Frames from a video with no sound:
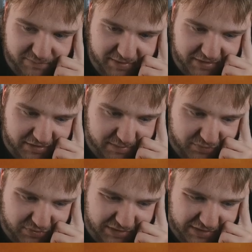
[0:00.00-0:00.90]
body on the
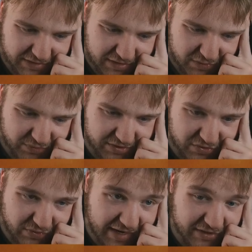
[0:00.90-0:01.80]
board with the
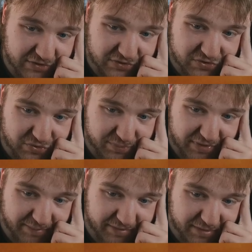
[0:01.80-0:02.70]
cracker, so they're
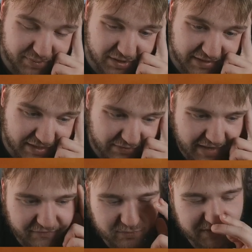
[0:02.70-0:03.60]
probably going to block out
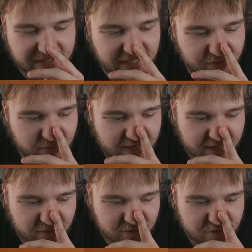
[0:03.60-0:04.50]
after we cheat out the
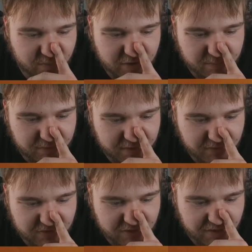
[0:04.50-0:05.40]
cracker, so we could put out
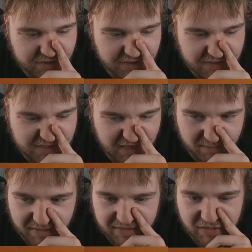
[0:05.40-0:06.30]
the Sanji instead,
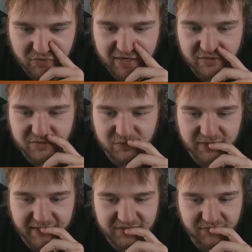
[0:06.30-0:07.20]
but I think the cracker is
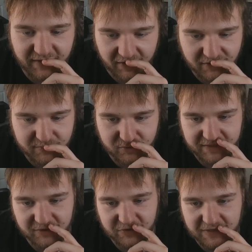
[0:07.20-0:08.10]
less valuable
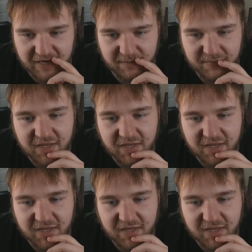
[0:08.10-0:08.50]
later in the game.